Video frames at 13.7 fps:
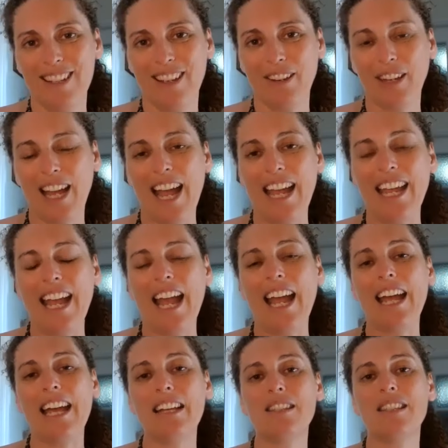okay,
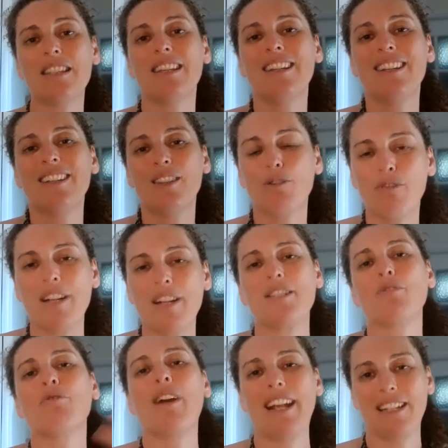as the
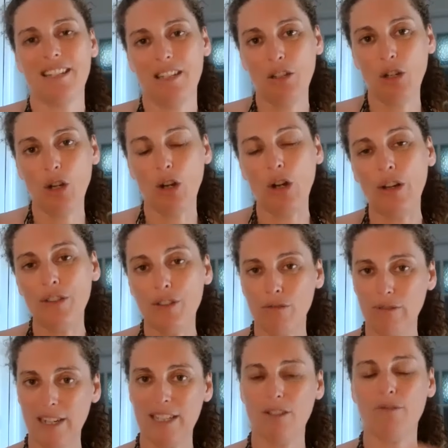resurrected God, the
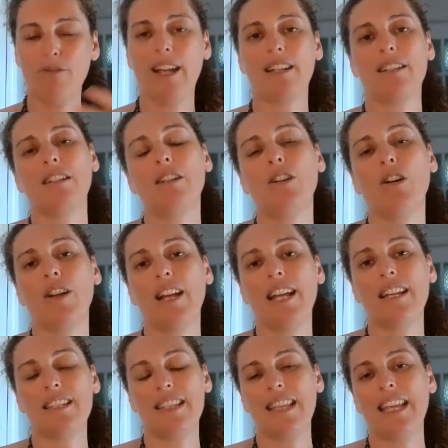resurrected
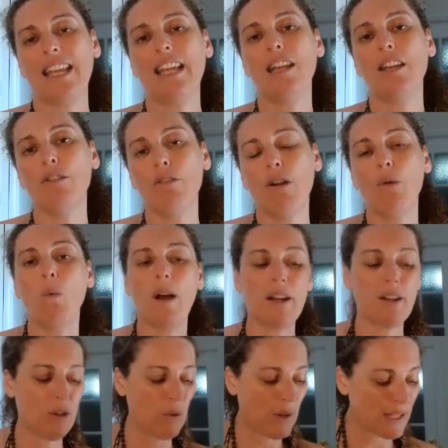goddess, the hero, one
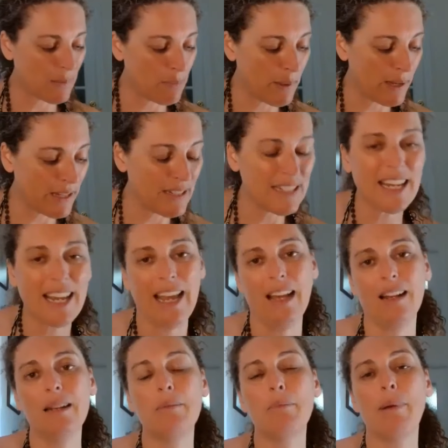who has been to hell
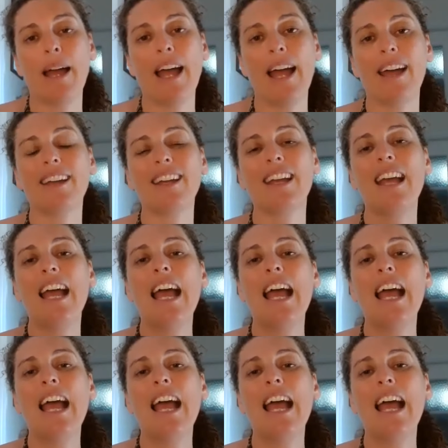and back,